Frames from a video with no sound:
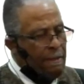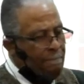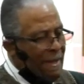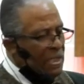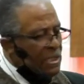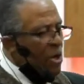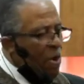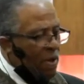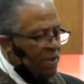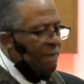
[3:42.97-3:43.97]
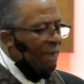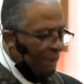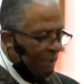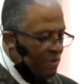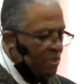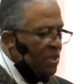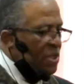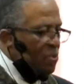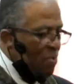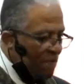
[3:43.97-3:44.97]
by John the Baptist in
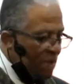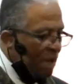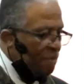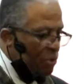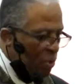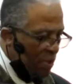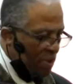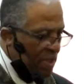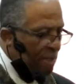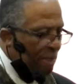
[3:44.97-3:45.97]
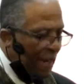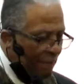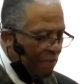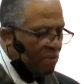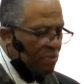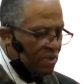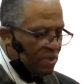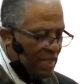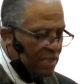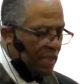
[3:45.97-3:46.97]
the river of Jordan, the Bible
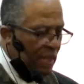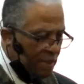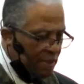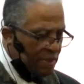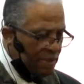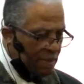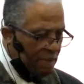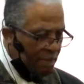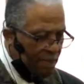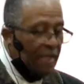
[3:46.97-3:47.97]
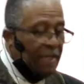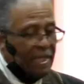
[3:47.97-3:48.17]
says to us, King